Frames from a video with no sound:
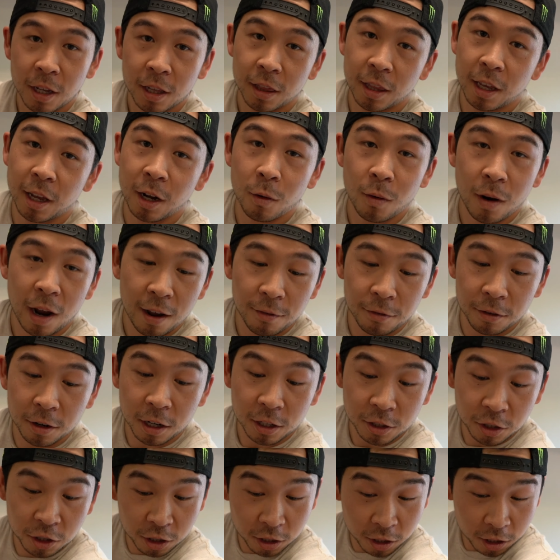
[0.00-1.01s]
they don't have an
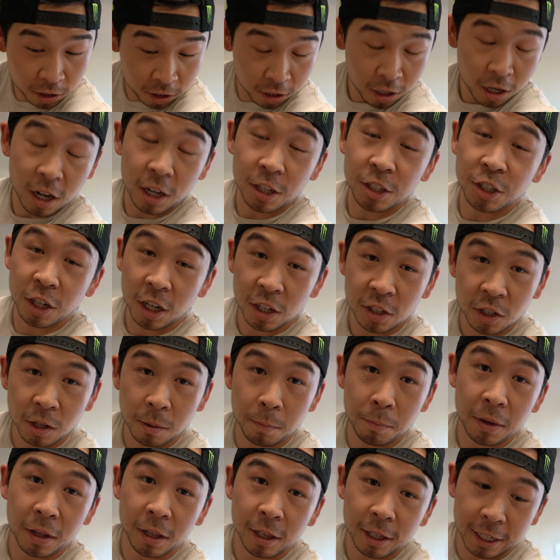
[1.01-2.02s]

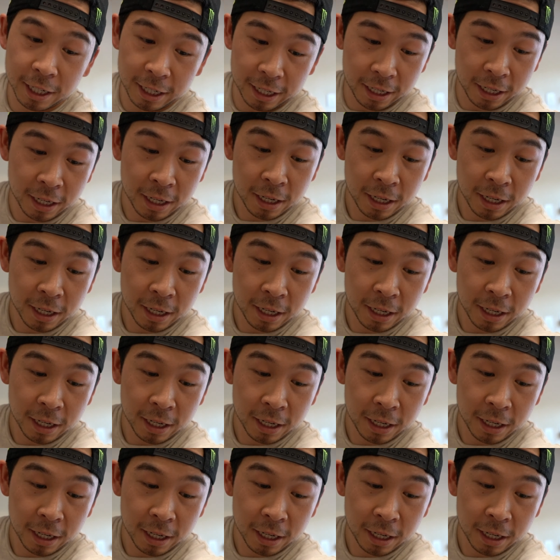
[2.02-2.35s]
adjustability.